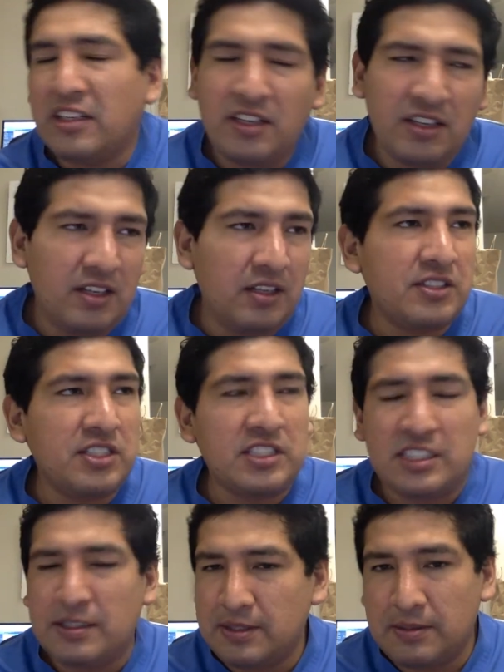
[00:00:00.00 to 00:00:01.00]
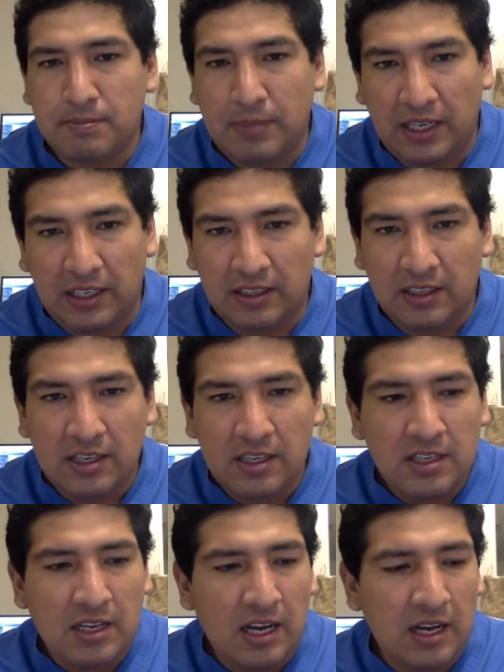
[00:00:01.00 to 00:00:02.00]
there, and she seems in pain.
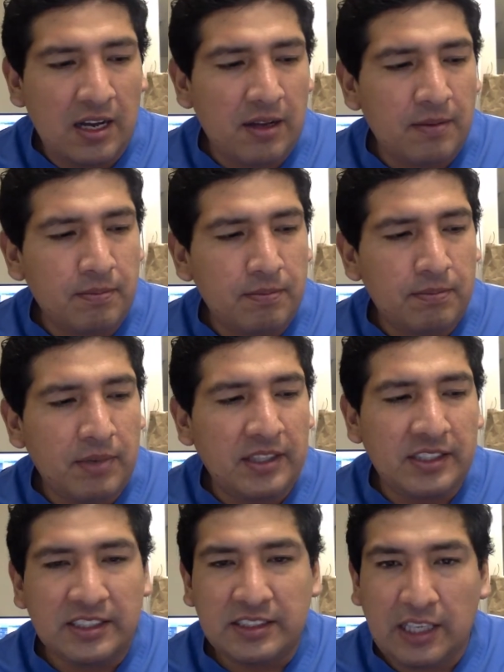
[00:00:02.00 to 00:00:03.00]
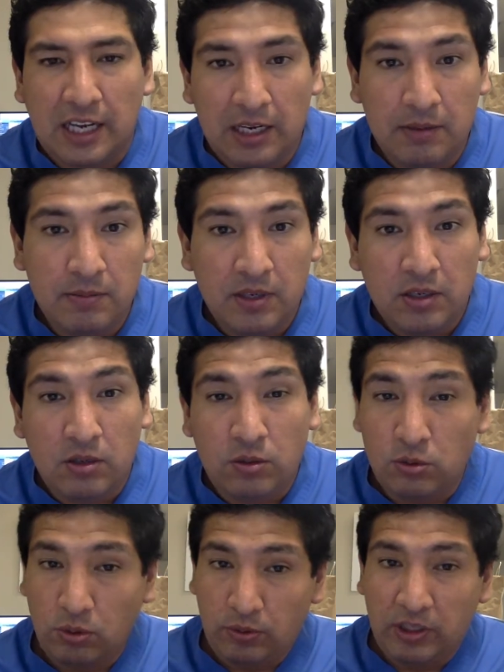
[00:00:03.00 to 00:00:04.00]
And by this time,
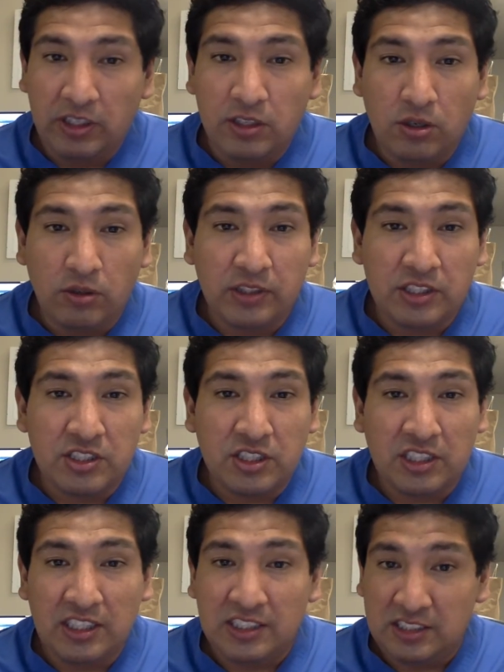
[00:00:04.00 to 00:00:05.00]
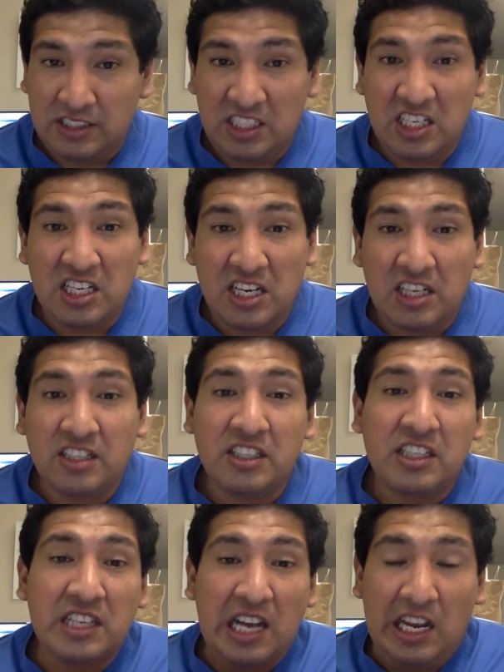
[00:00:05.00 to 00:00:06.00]
you already know that she is
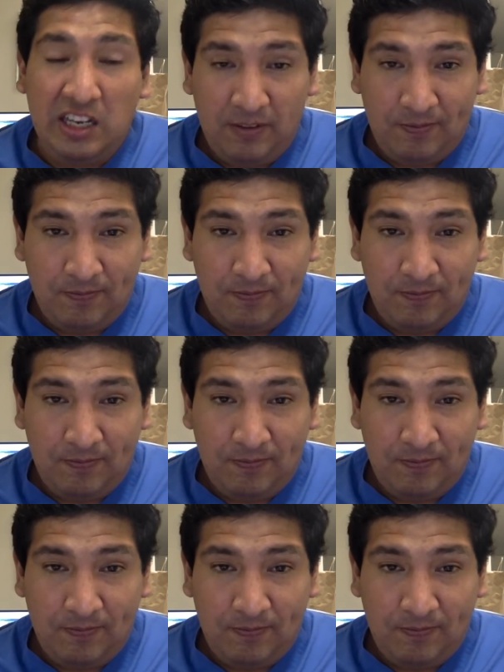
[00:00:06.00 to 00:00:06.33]
DNR-DNI.